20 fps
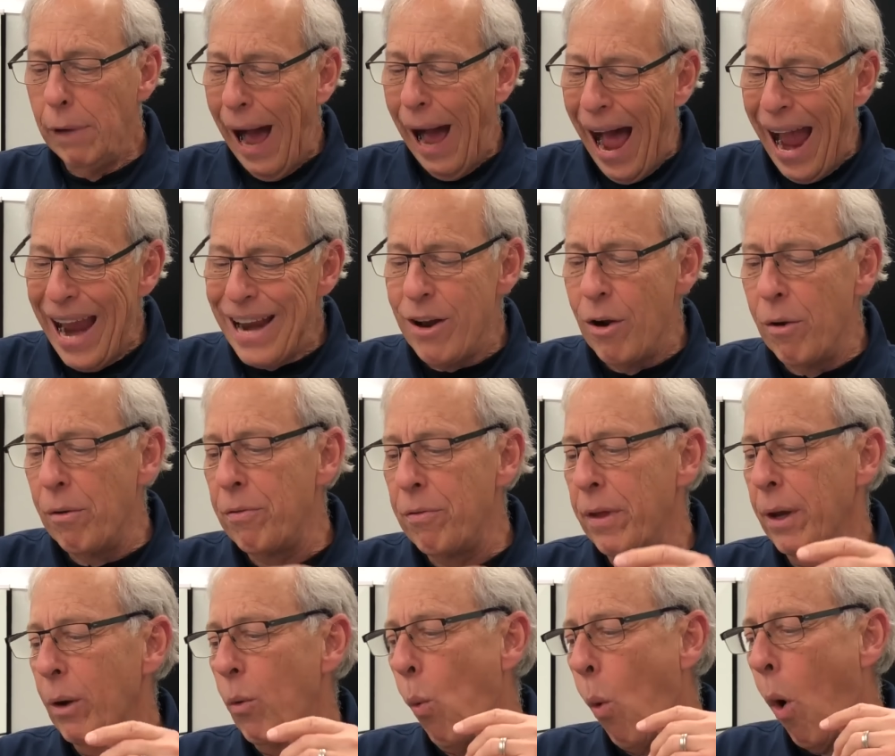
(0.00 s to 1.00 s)
I don't
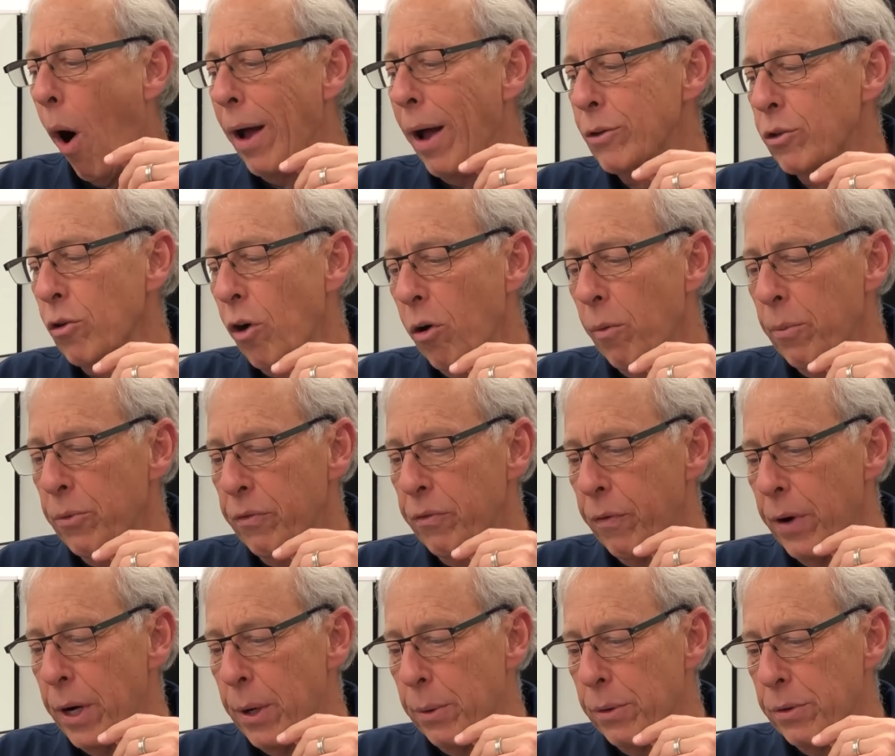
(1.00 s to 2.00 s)
think watts, ohms,
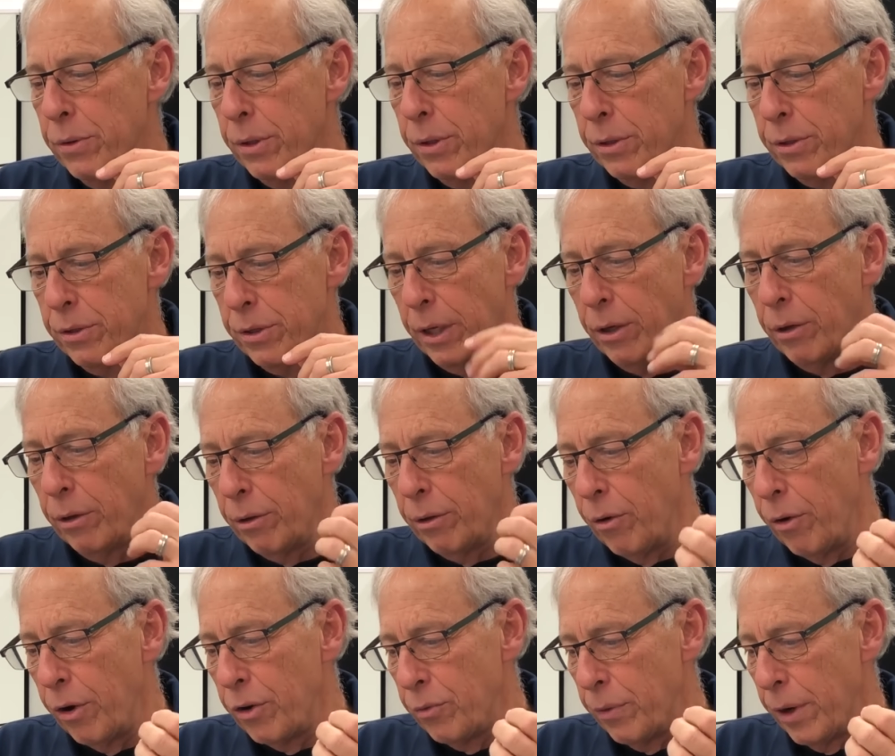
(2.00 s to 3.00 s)
frequencies, signal to
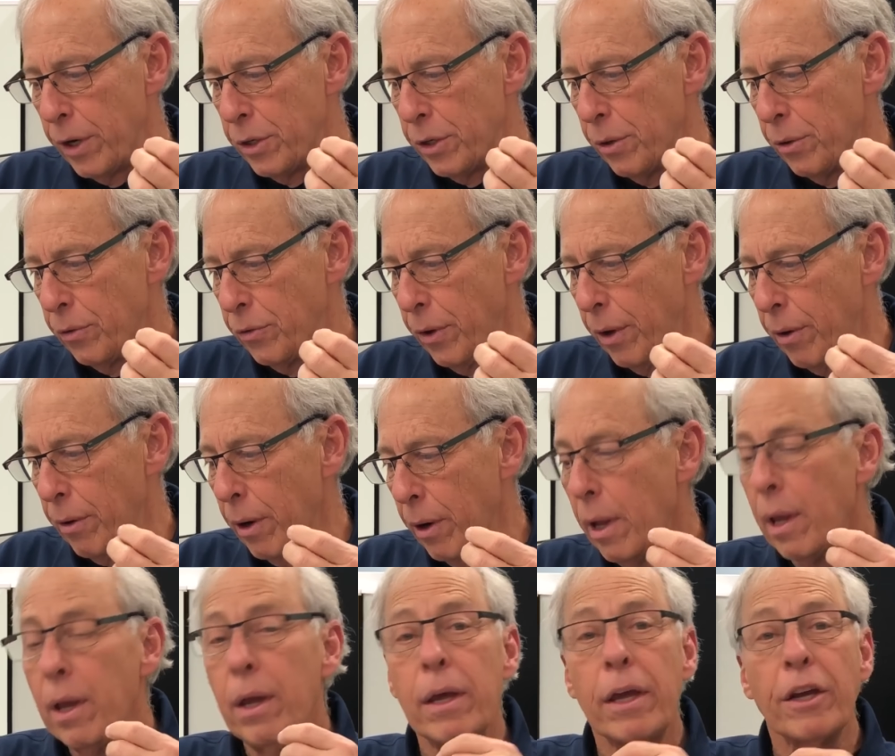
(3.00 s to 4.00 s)
noise ratio, et cetera,
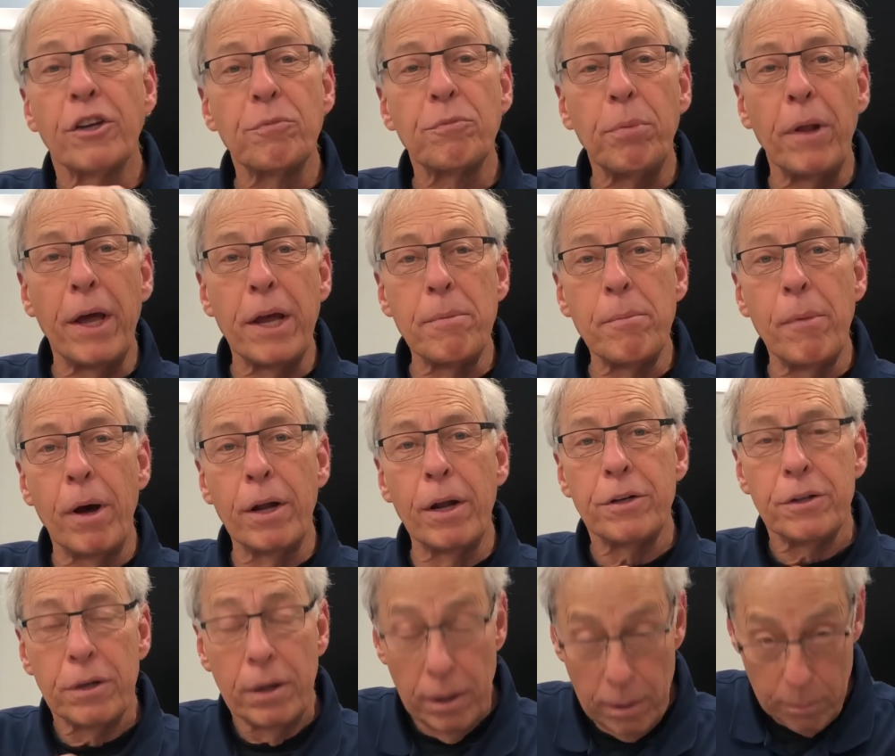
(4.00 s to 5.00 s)
explain
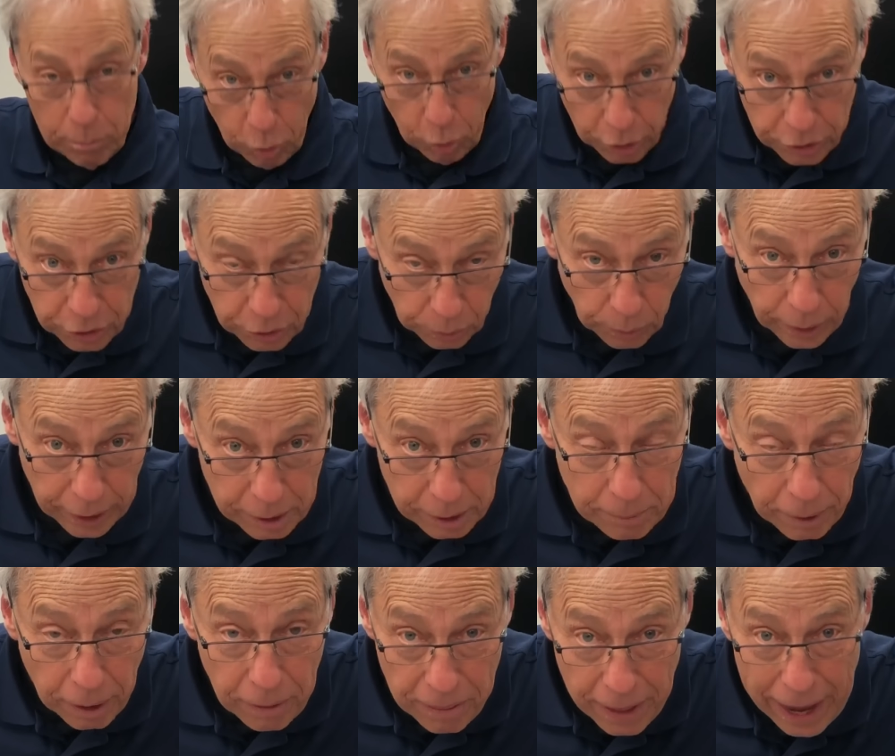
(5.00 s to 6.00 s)
much. Boy, you're right
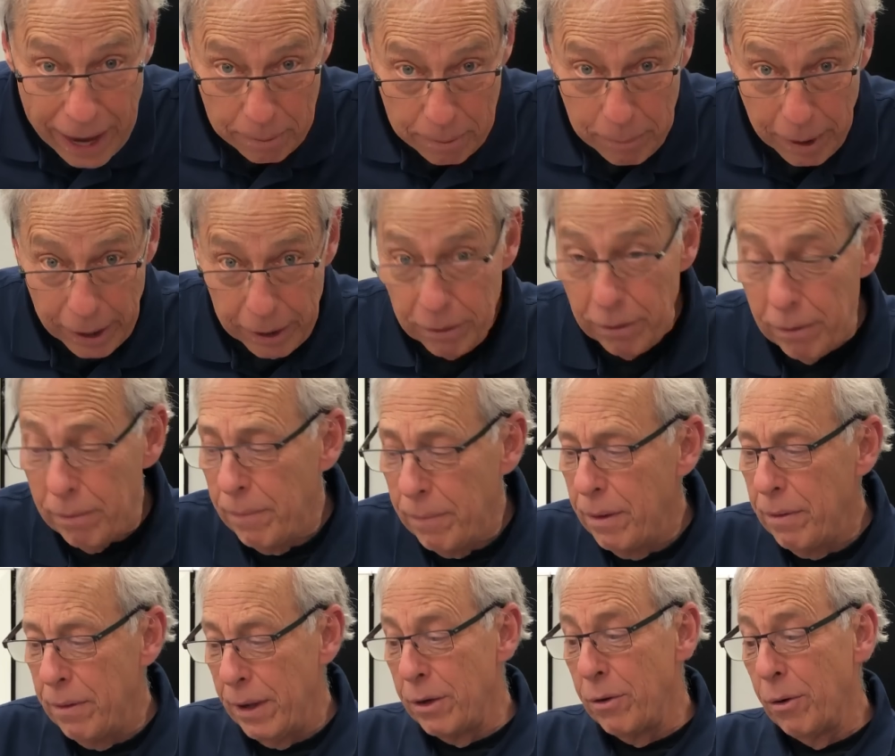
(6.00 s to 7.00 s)
about that, Michael.
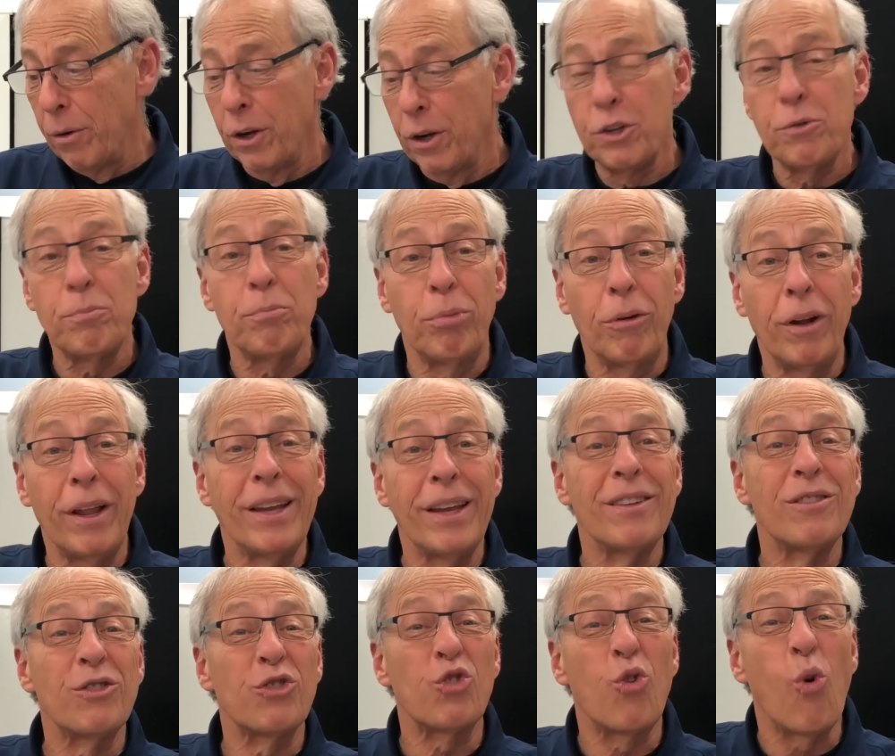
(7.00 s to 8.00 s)
They don't
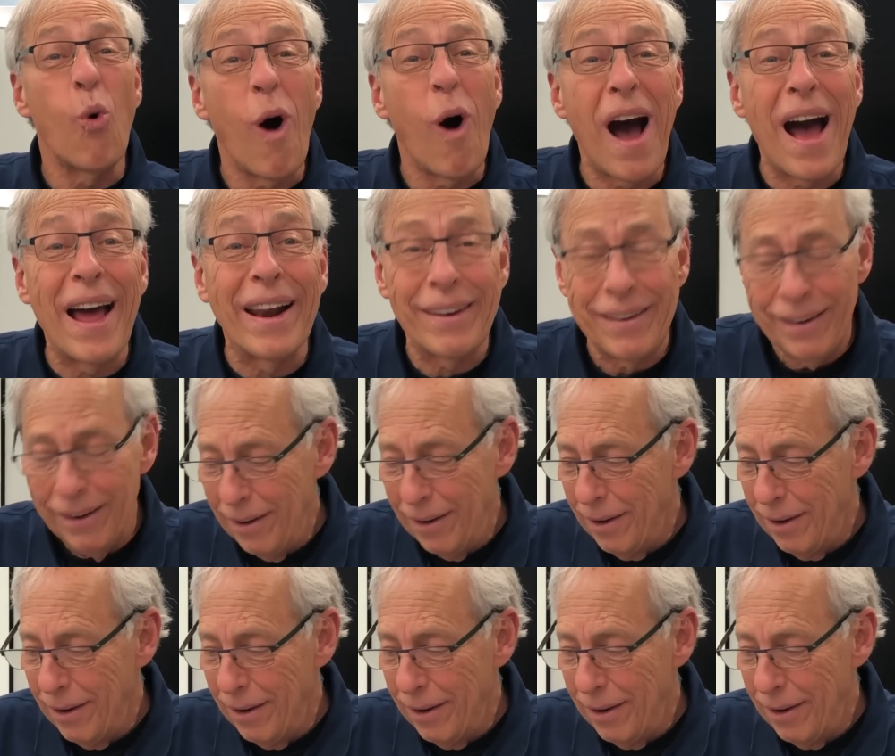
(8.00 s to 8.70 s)
explain squat.